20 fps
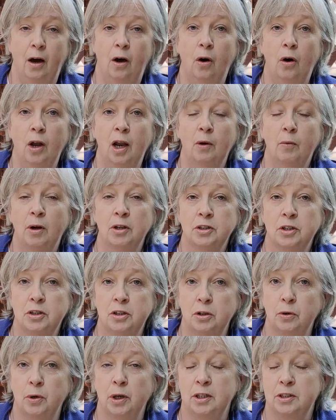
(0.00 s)
All I want to
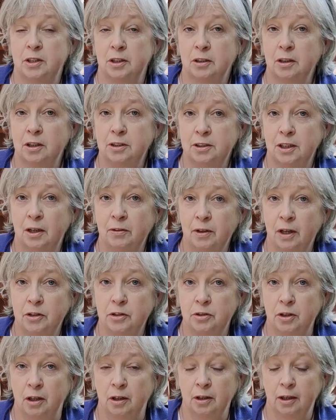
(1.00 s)
do is to cut down that
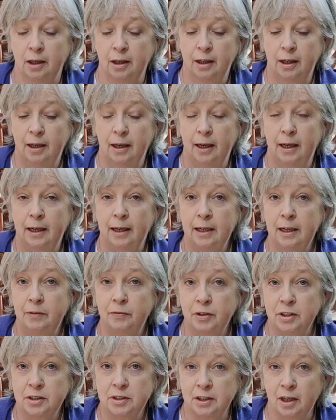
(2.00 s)
trunk, leave
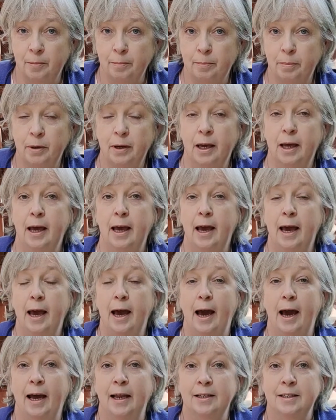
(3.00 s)
the stump,
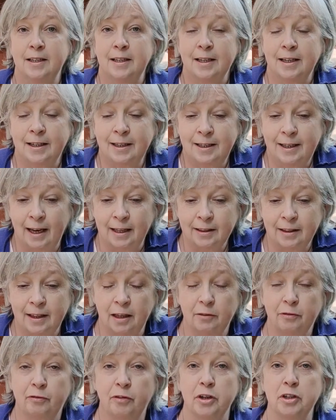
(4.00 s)
and get
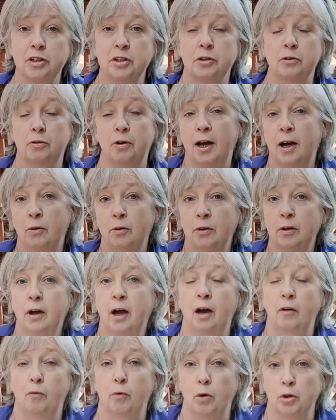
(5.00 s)
that first crown
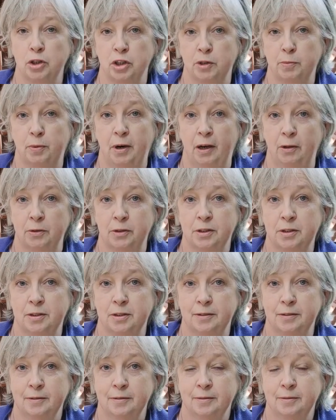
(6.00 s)
of water
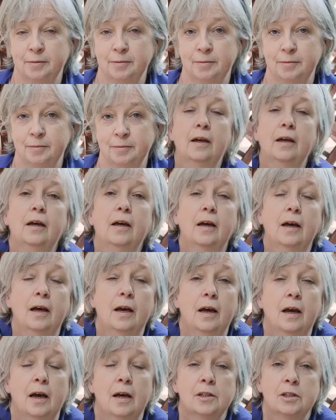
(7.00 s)
sprouts.
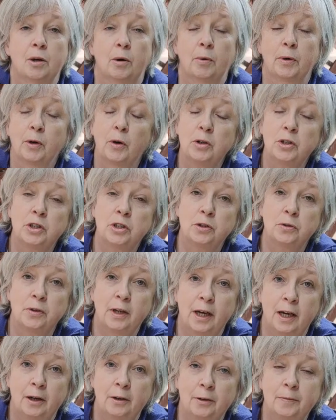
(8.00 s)
So what we're going to do
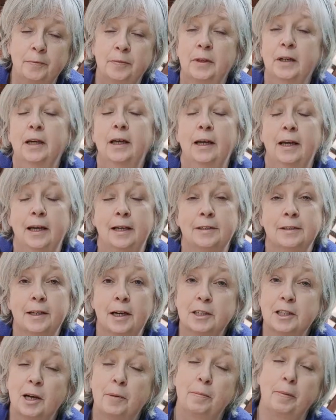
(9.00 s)
now is
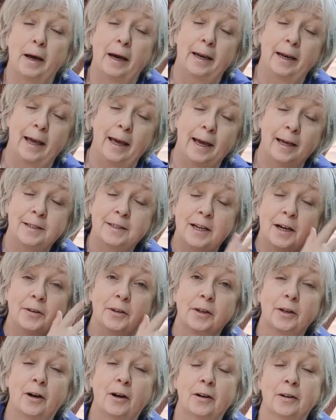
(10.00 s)
get up and head down
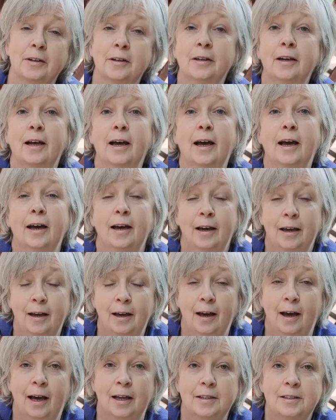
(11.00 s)
the garden
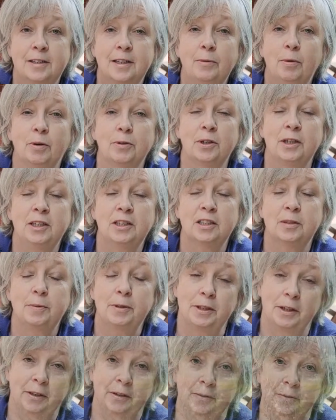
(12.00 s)
and see what needs to be
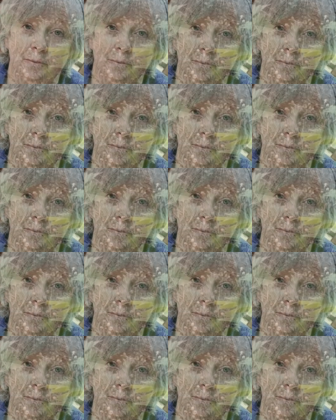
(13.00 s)
done.